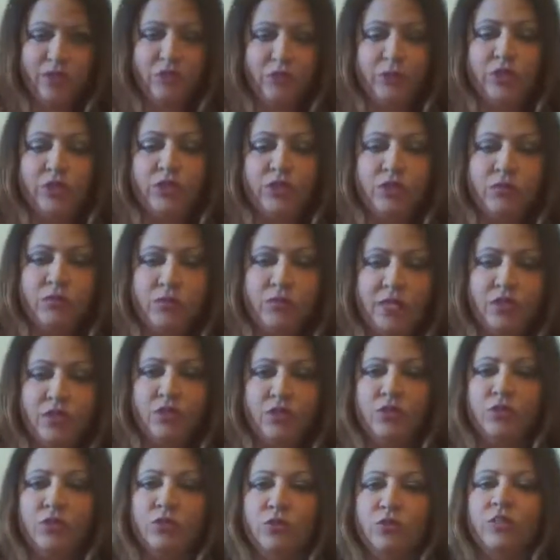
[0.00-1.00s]
We submit
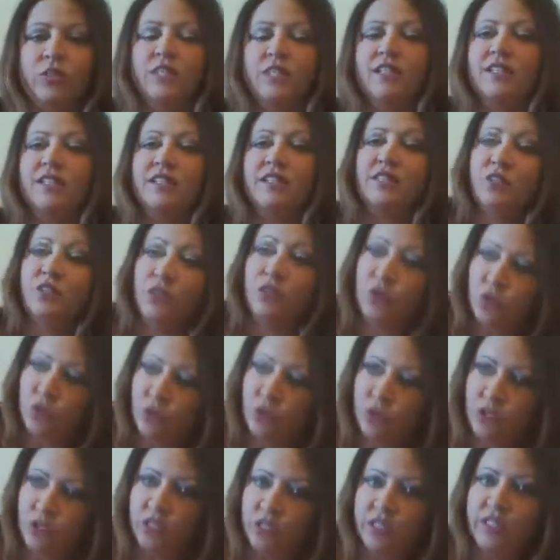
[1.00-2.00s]
to the
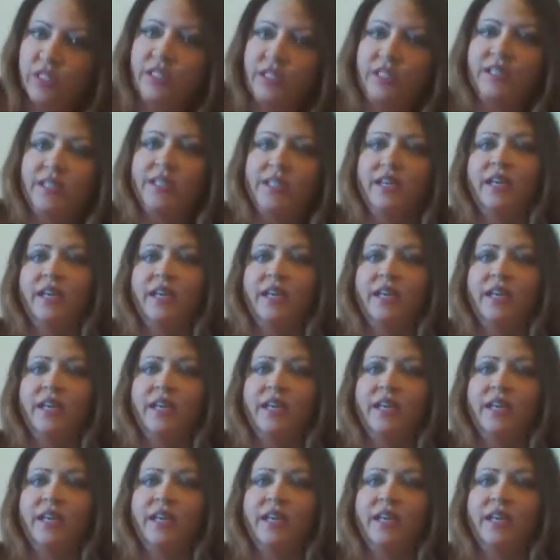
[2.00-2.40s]
Lord